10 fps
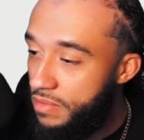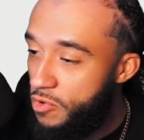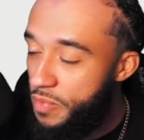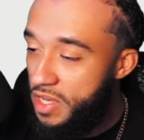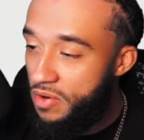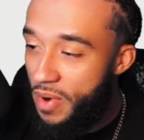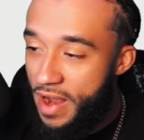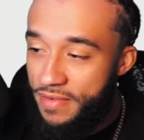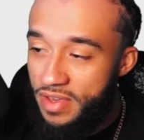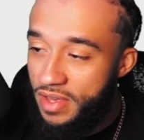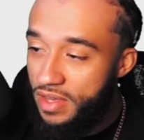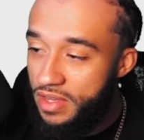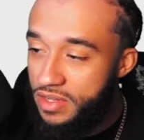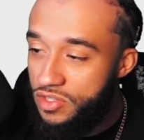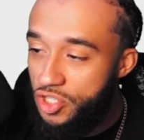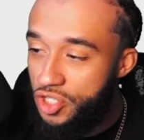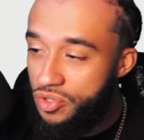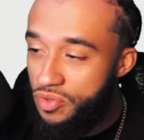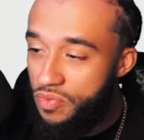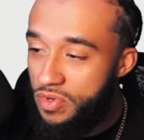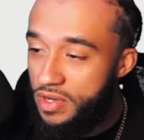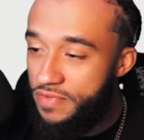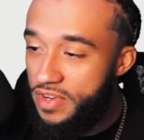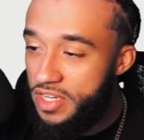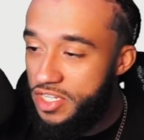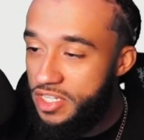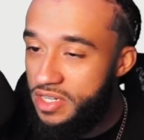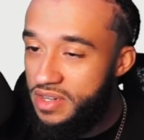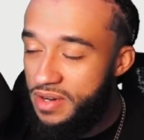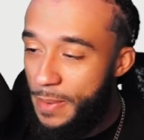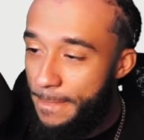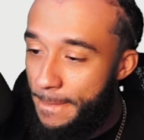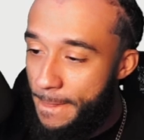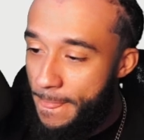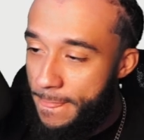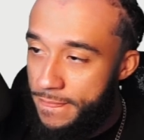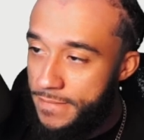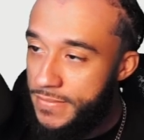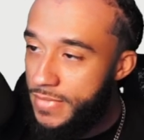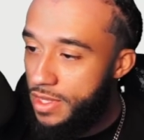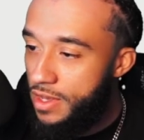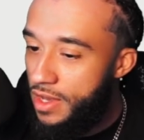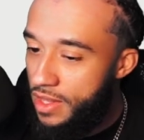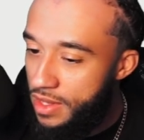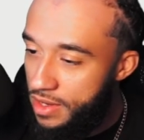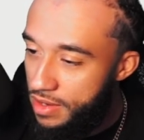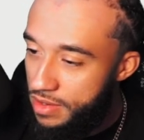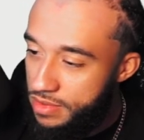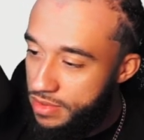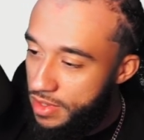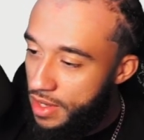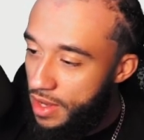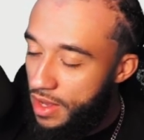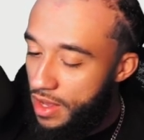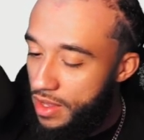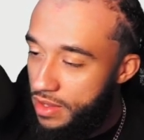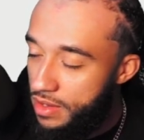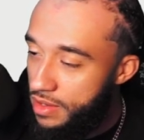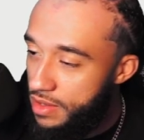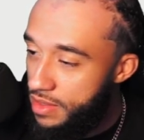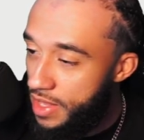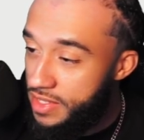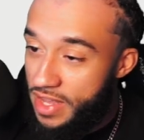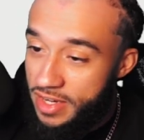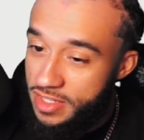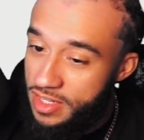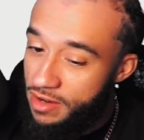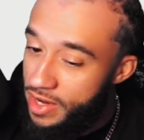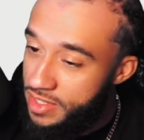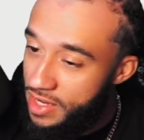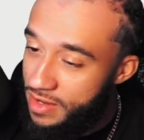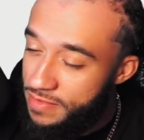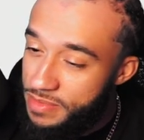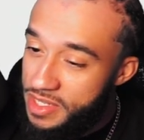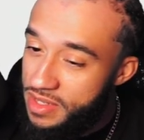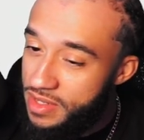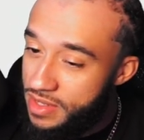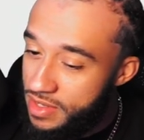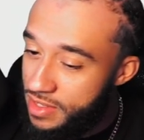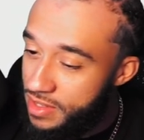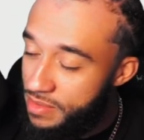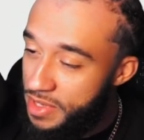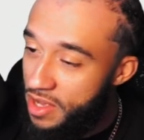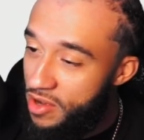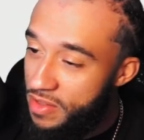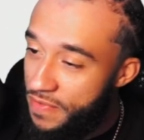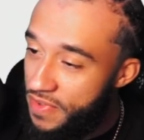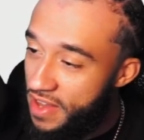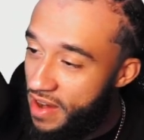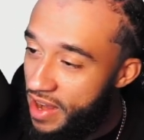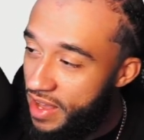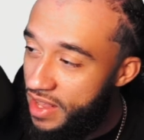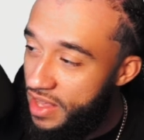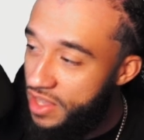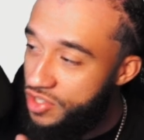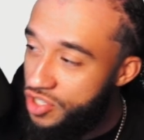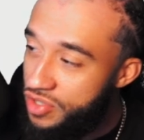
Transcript: will be arriving in June of next year. And that's actually a great time for me. Figure I get in.